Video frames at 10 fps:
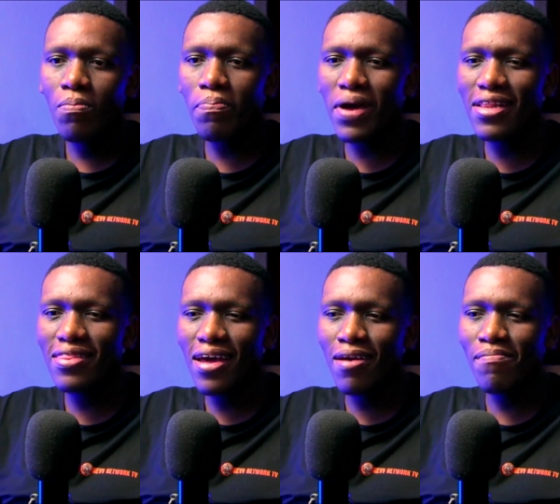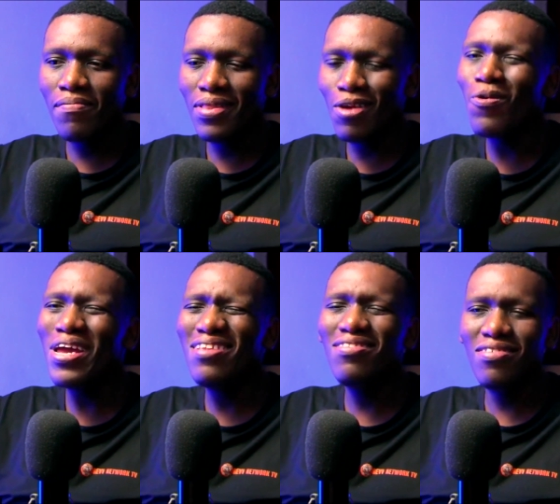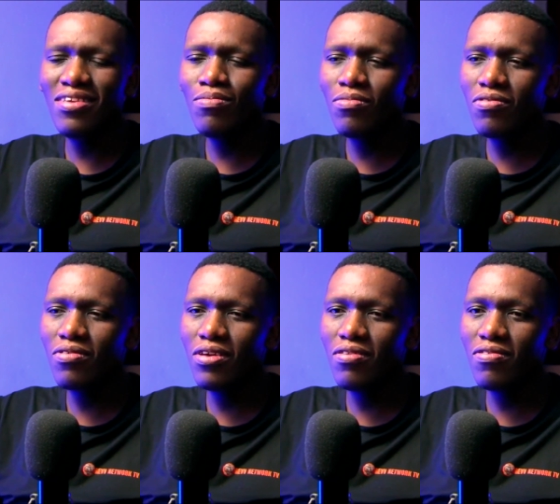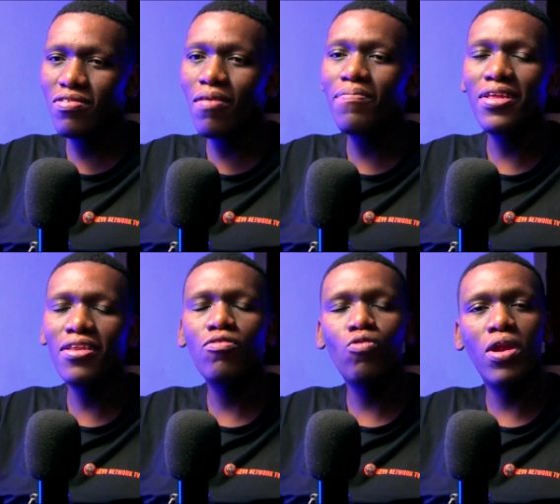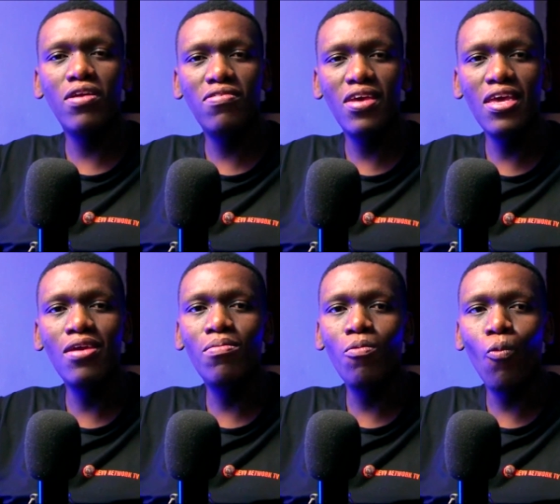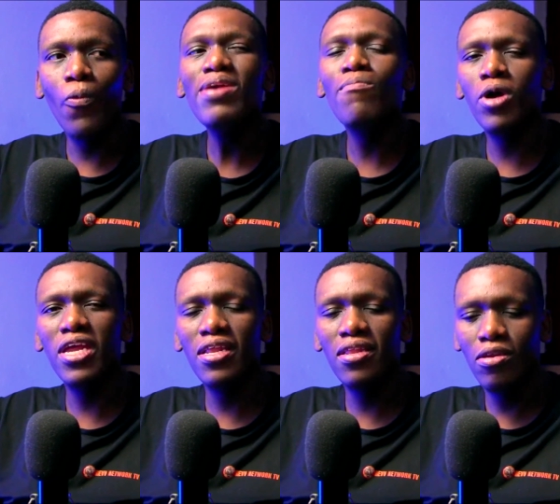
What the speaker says: But the way it seems, it's something that's gonna take way more than,